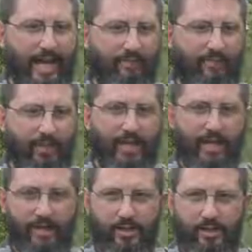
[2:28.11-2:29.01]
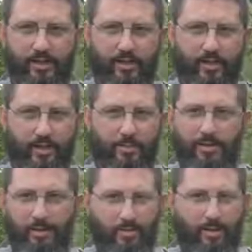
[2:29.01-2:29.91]
every day I'm
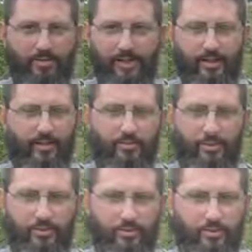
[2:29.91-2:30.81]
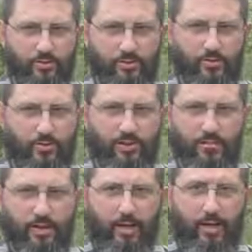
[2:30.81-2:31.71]
not talking about daily devotions or just reading
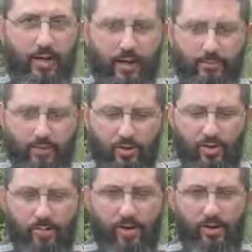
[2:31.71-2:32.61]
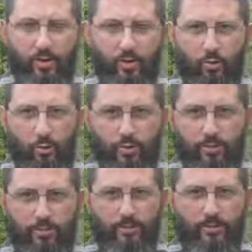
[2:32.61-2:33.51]
the Bible. I'm talking about
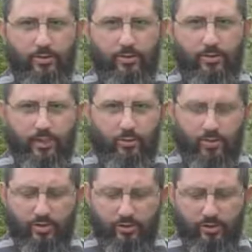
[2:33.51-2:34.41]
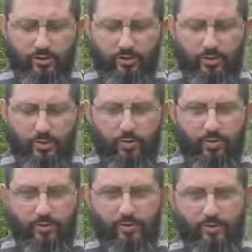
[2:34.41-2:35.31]
worshiping the Lord. They that worship the Lord must
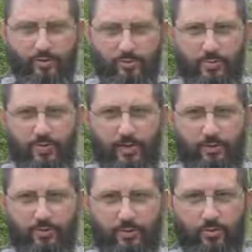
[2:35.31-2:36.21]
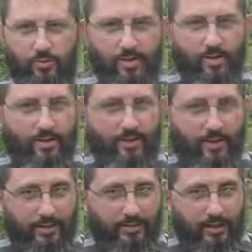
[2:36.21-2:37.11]
worship him in spirit and in truth.
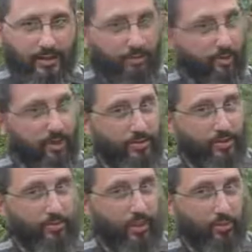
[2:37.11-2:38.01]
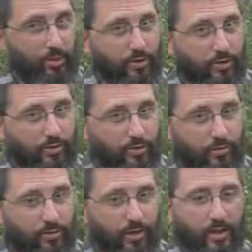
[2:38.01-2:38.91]
Sanctify them through thy truth. Thy word is
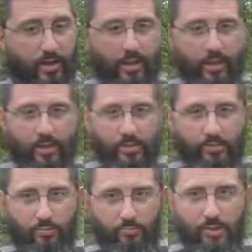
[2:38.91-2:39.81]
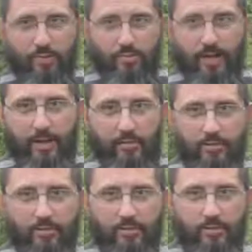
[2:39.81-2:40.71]
truth. Read your
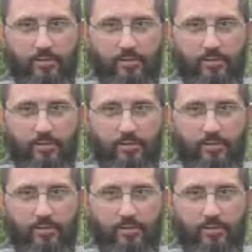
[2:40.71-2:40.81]
Bible,